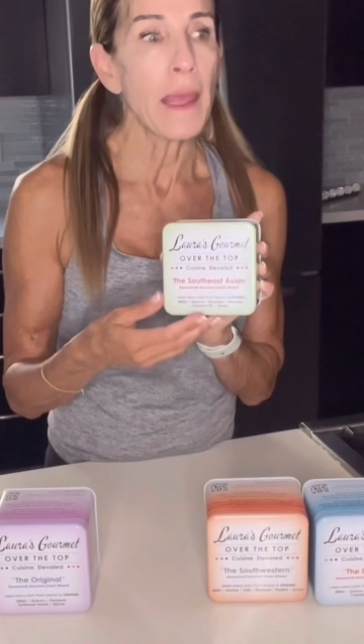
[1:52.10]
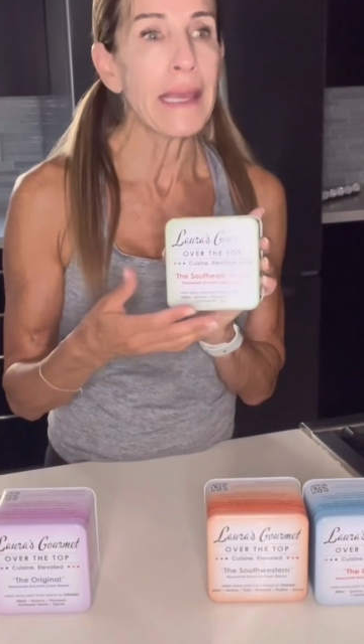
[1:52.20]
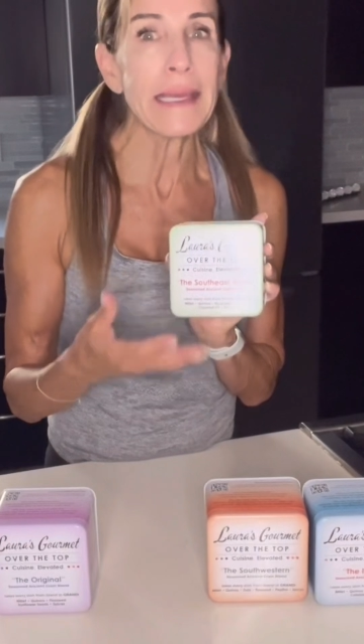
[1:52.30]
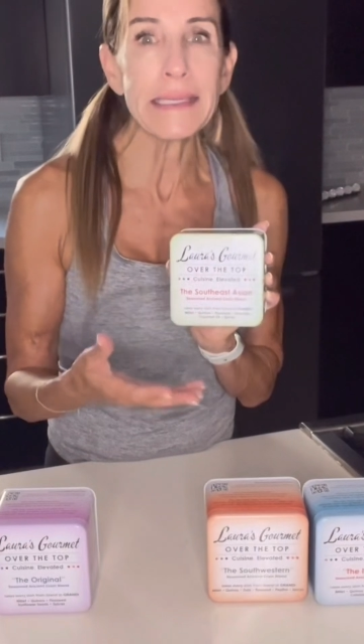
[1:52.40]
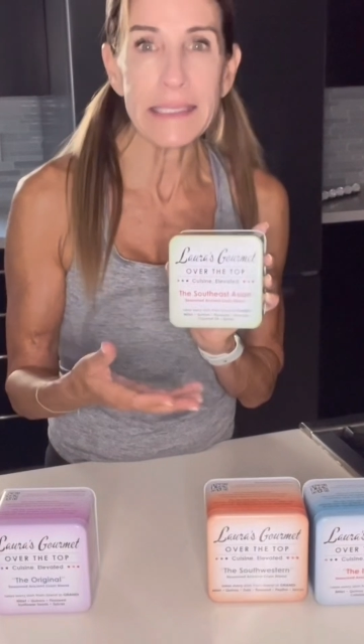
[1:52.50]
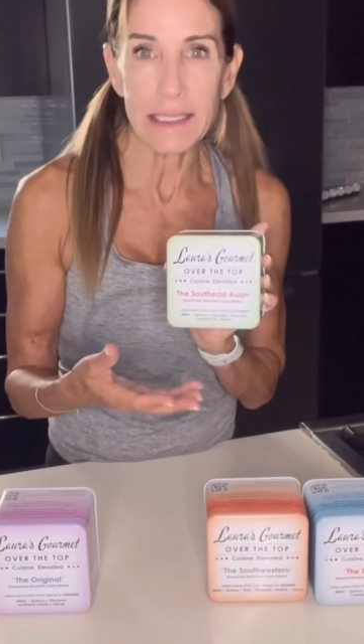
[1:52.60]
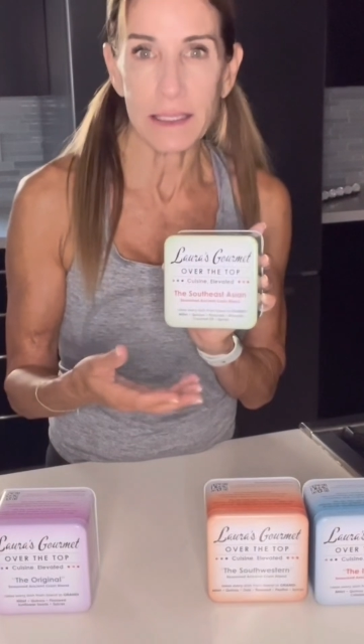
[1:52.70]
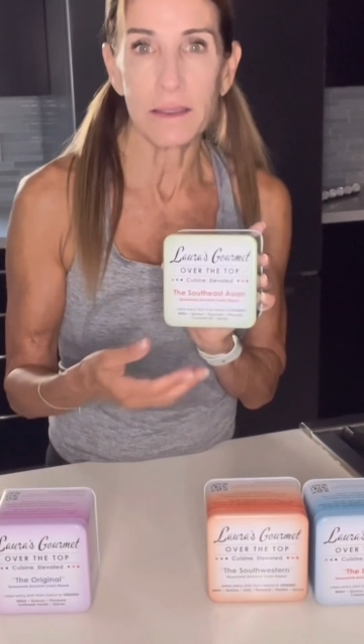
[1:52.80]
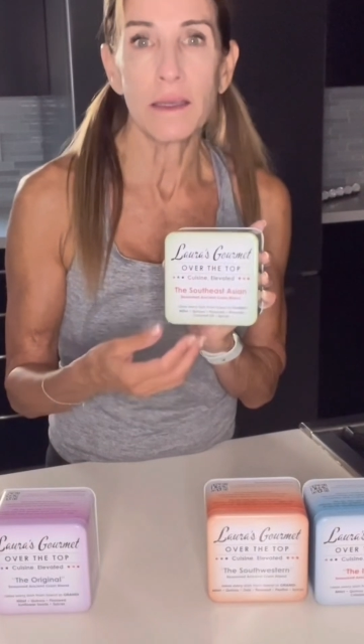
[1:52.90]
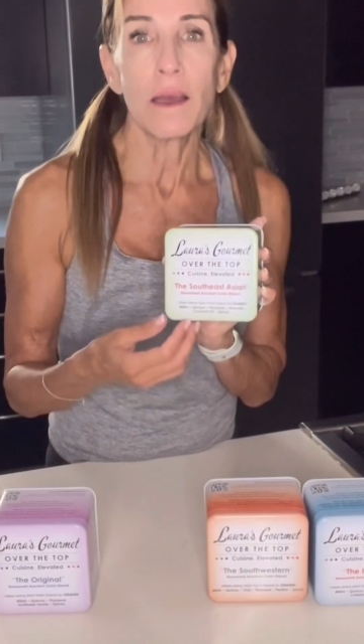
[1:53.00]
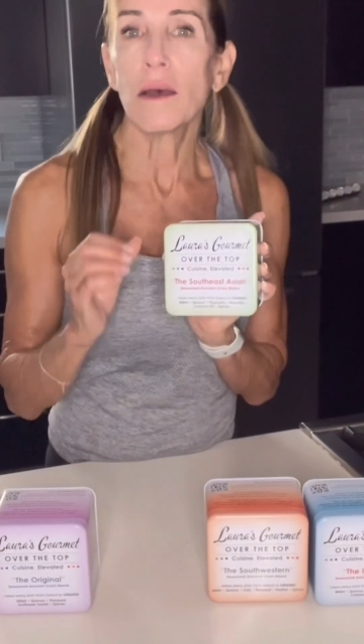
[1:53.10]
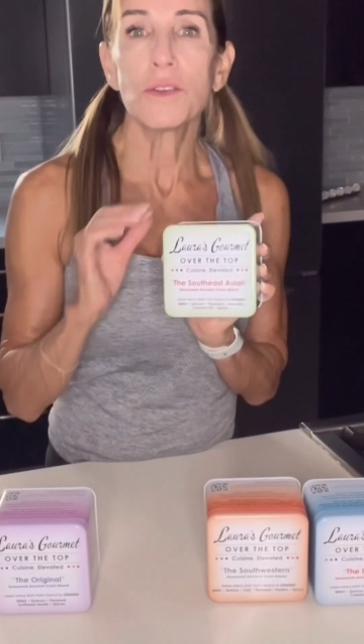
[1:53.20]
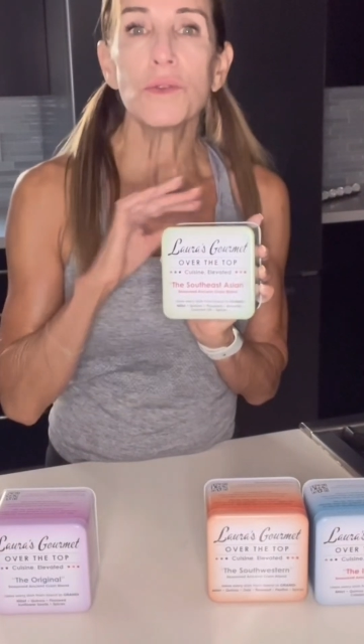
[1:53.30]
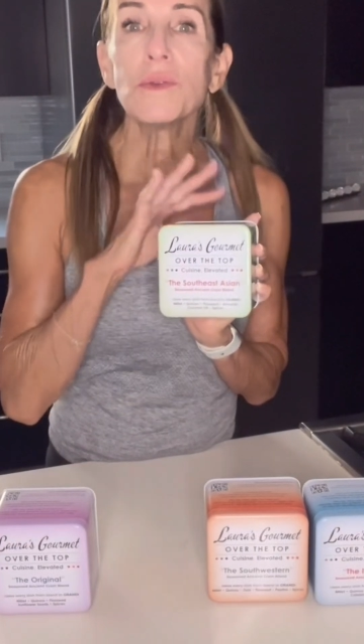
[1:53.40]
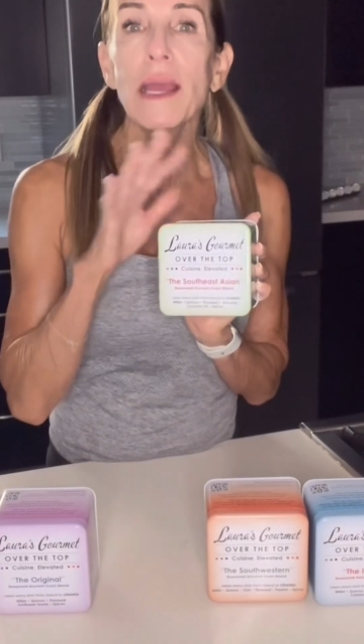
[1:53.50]
Indian,
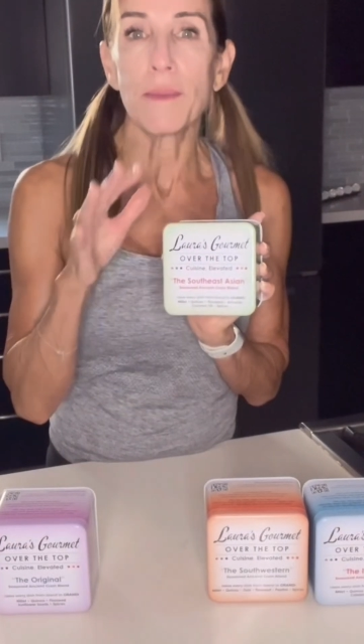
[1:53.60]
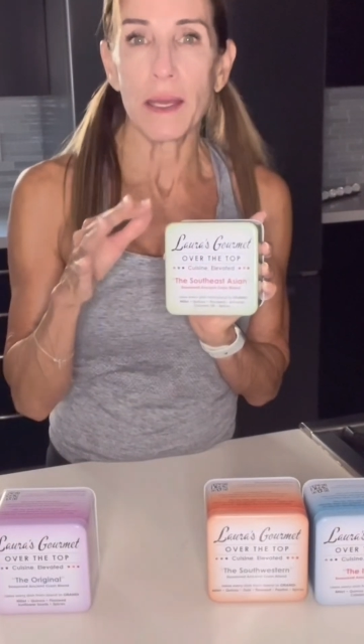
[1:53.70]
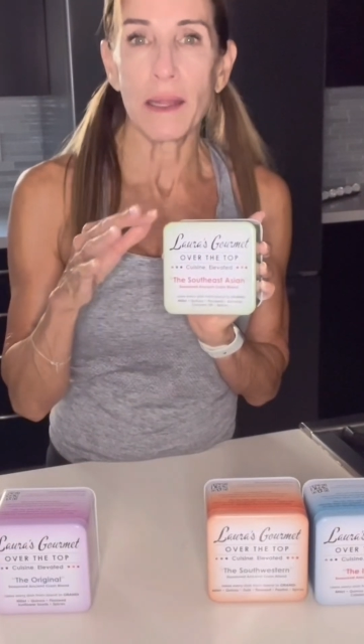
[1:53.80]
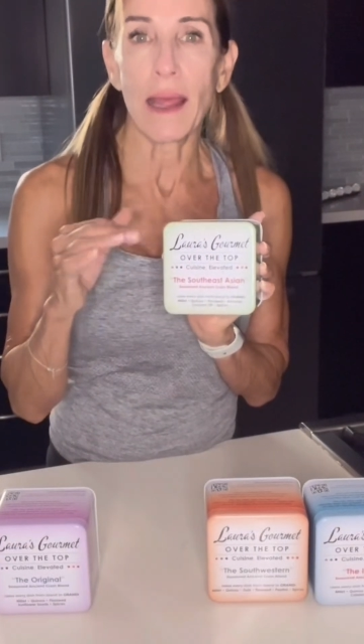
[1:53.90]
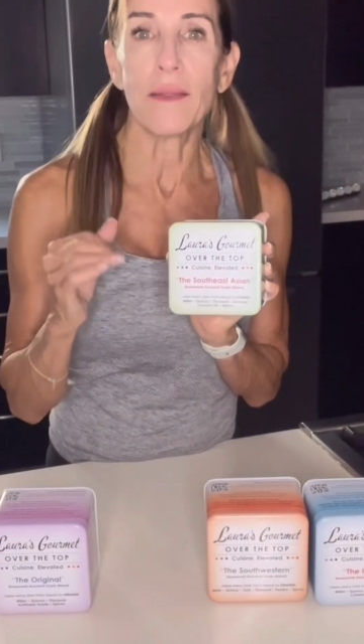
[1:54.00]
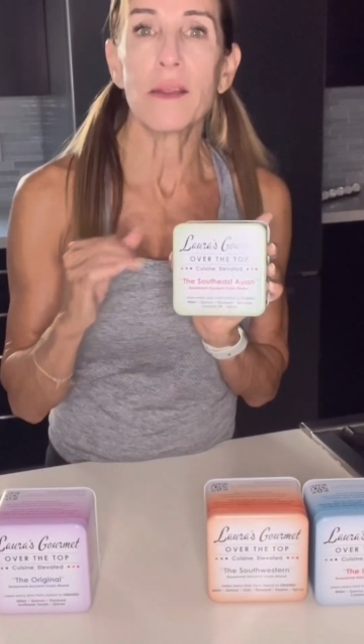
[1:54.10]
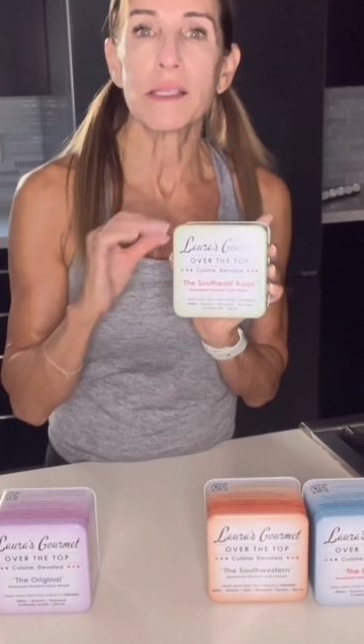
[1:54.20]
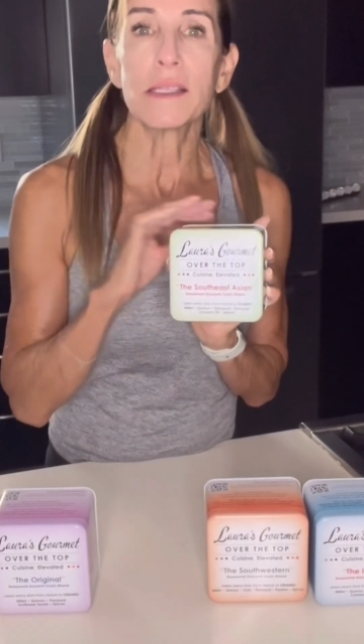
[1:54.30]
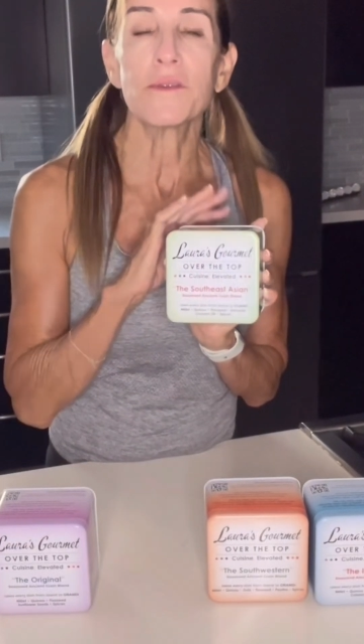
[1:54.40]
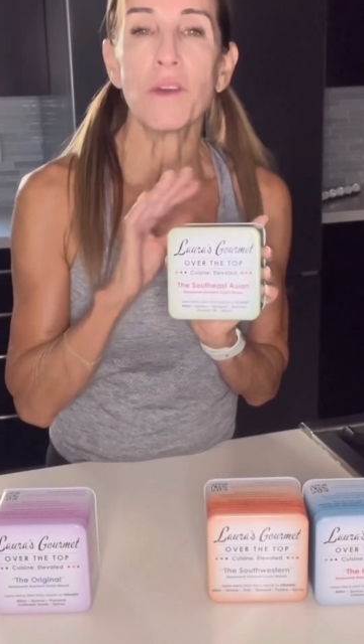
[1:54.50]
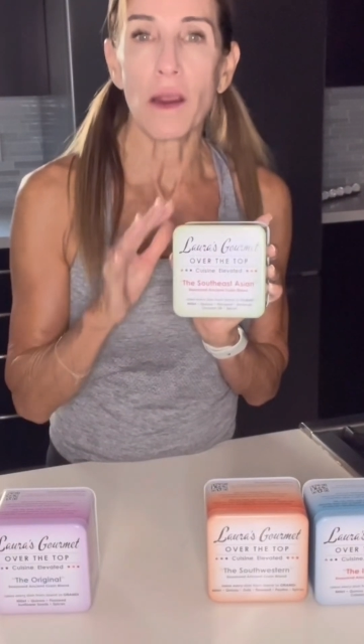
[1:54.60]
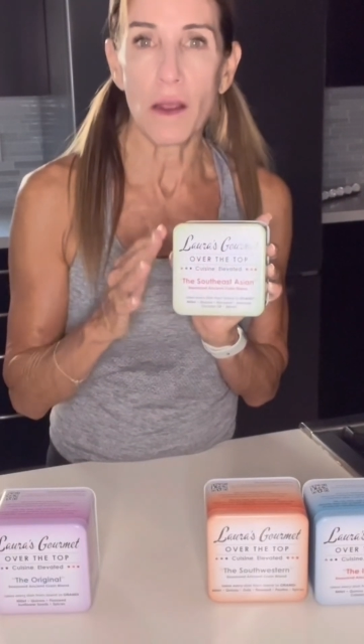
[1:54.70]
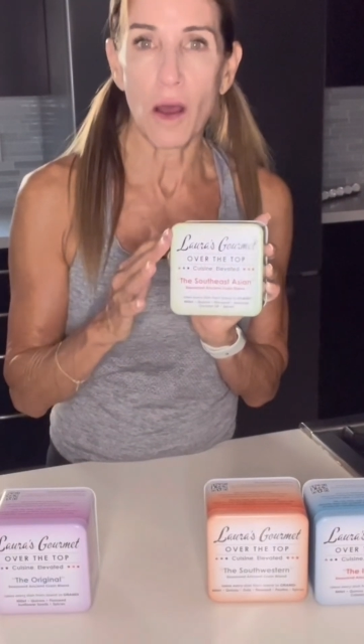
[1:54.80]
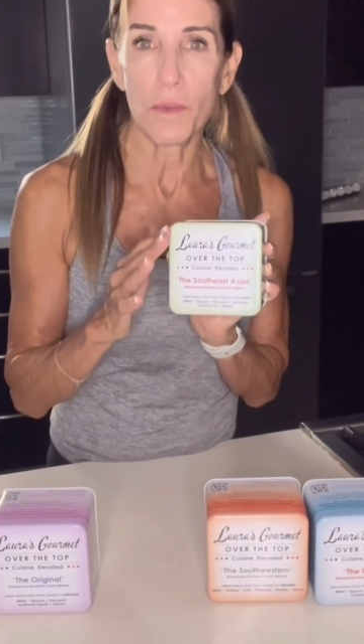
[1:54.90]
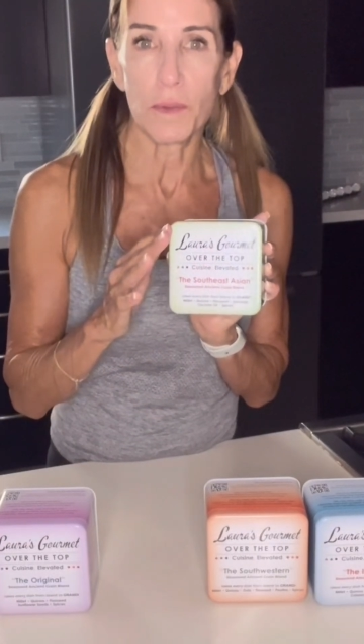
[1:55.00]
you name it, and this is very
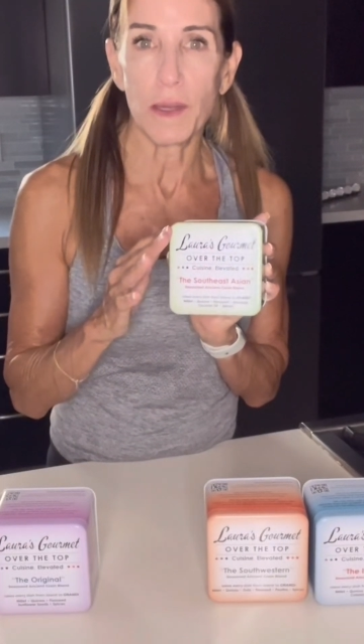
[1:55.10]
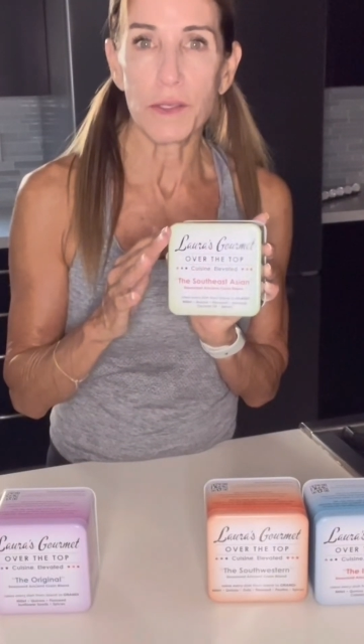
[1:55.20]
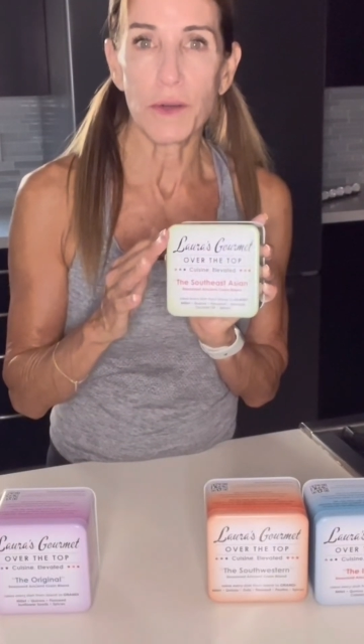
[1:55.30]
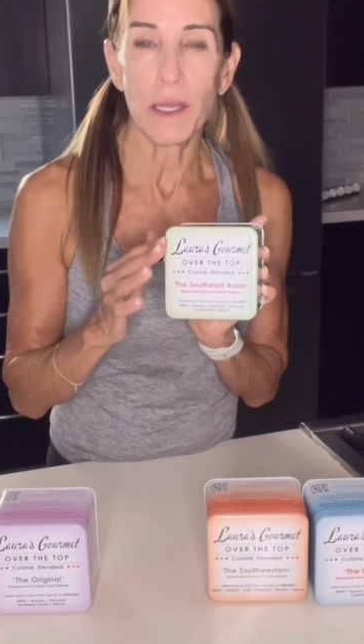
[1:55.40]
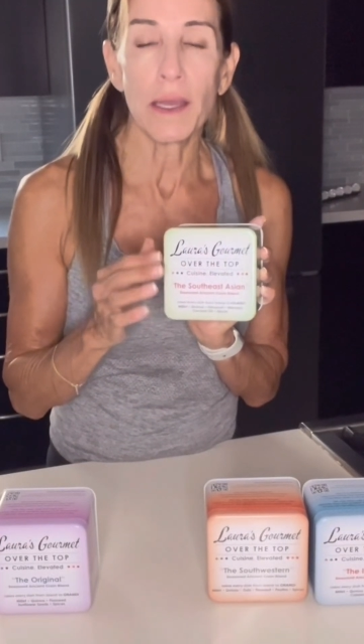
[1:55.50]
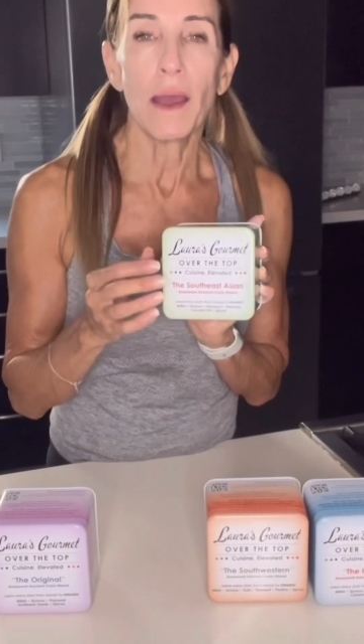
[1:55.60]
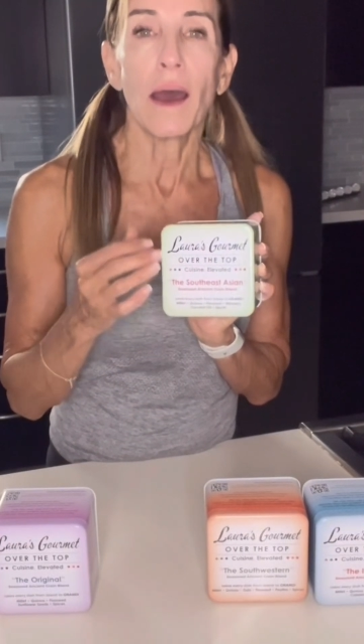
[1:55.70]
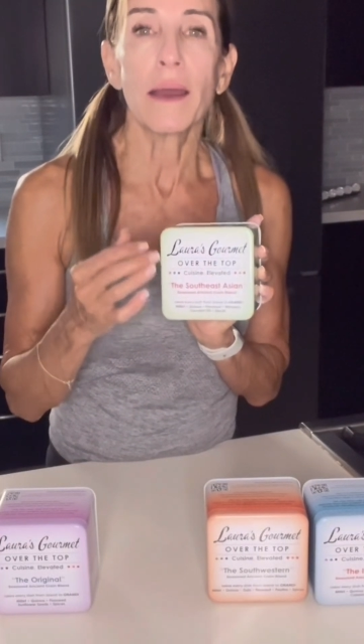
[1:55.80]
complementary.